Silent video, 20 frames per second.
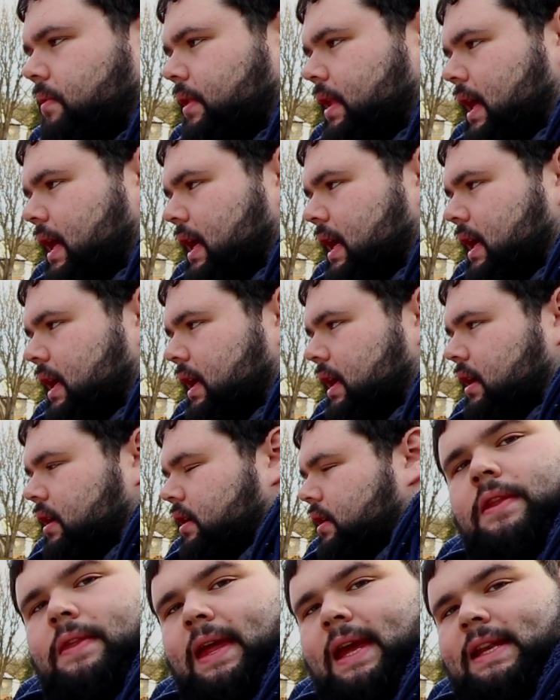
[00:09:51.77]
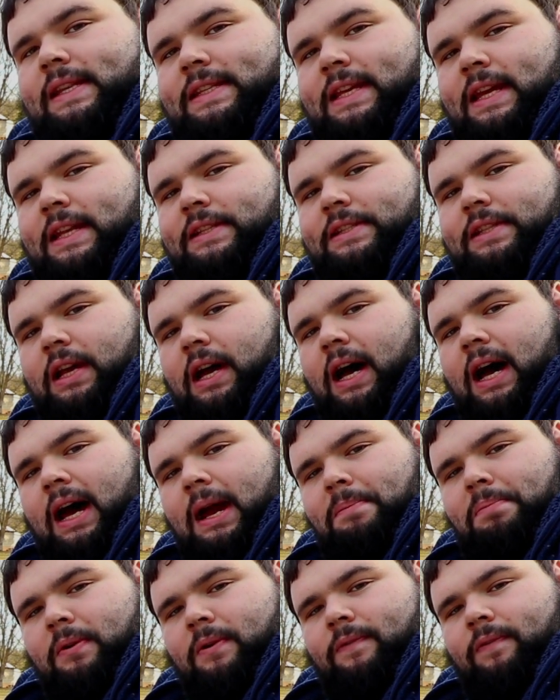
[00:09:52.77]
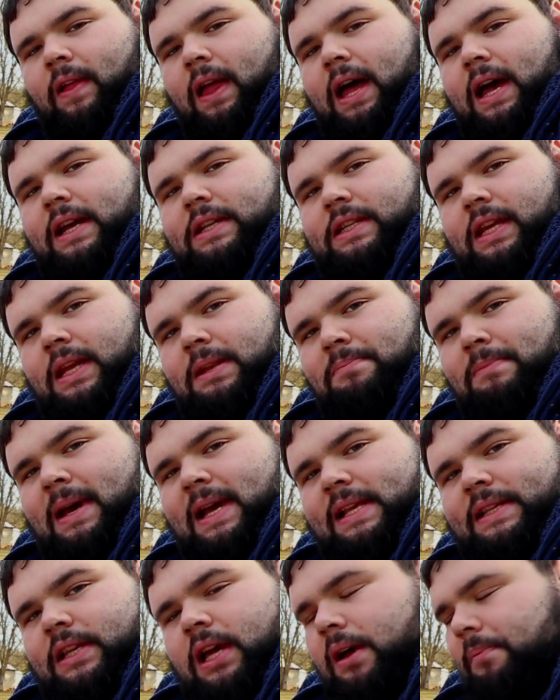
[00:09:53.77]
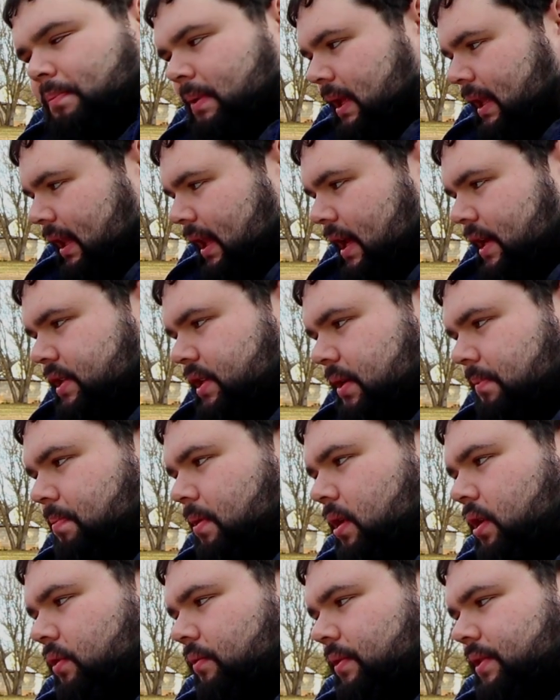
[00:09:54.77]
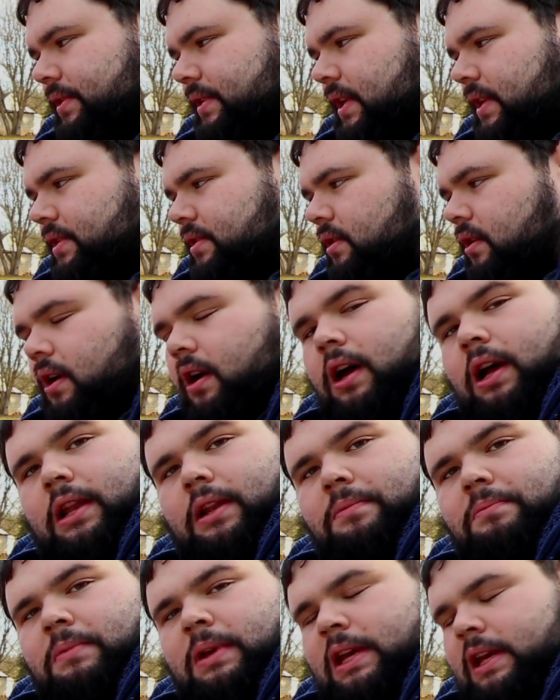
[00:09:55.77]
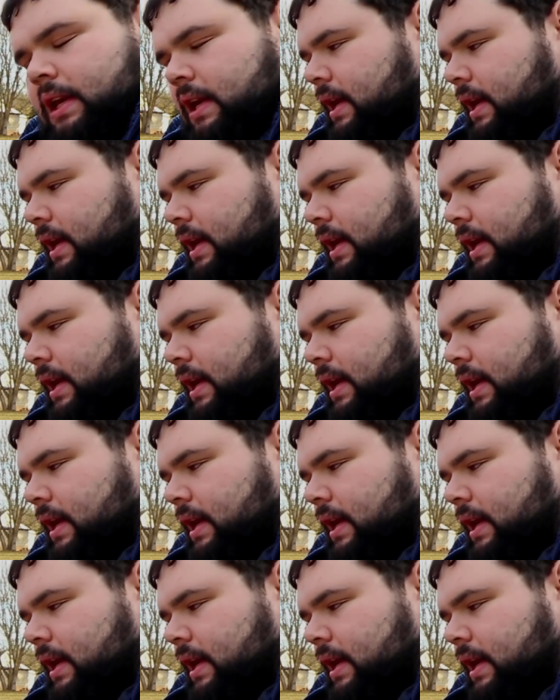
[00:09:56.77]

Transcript: they tend to hyper flash and mess up unless you put a resistor on them.